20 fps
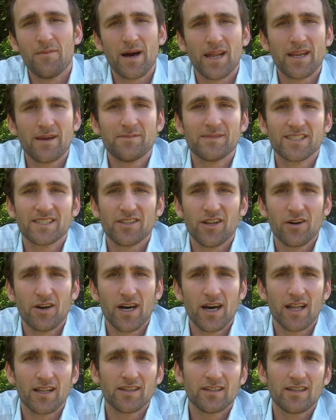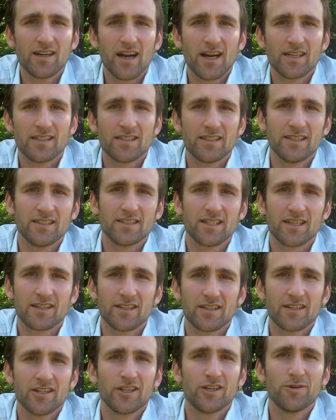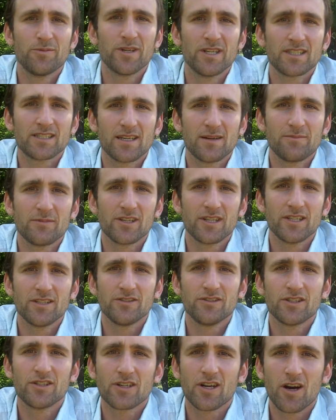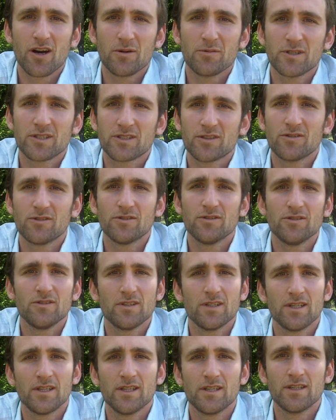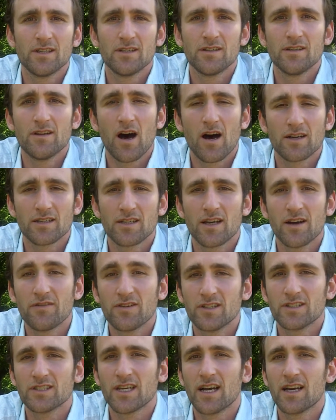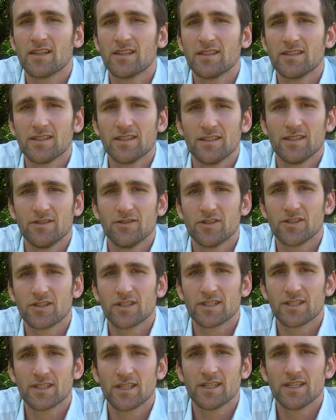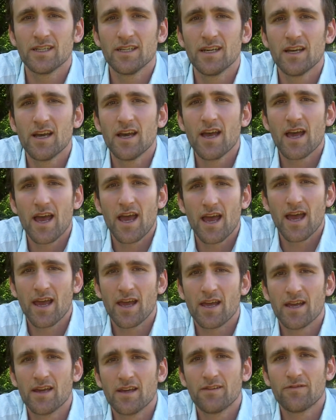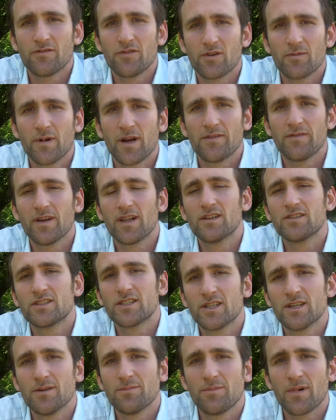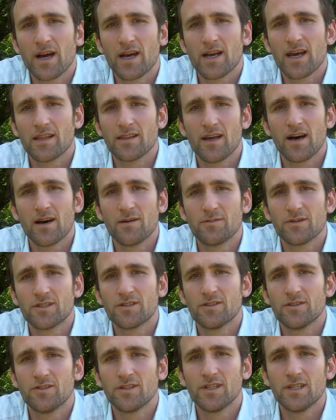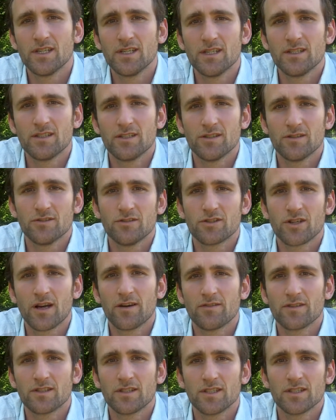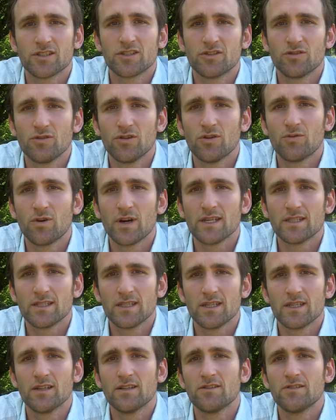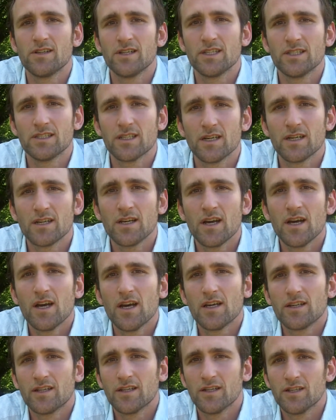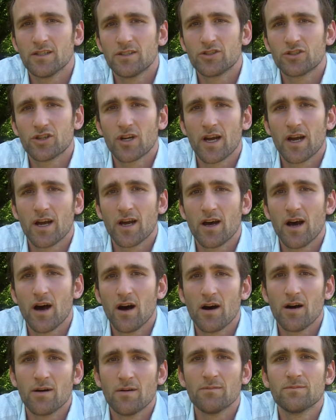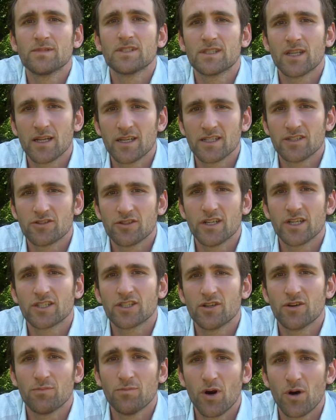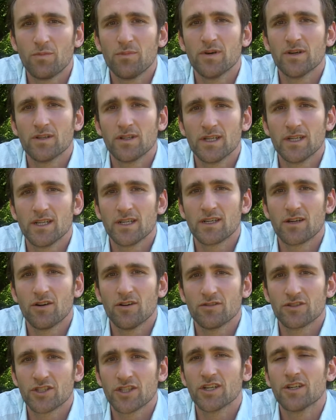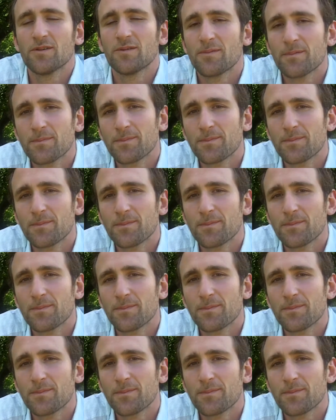My name is Noah Heller. I teach at the Urban Assembly New York Harbor School on Governor's Island in New York City. And for my fellowship, I had the opportunity to travel to Sulawesi, Indonesia, to study traditional boat building and culture.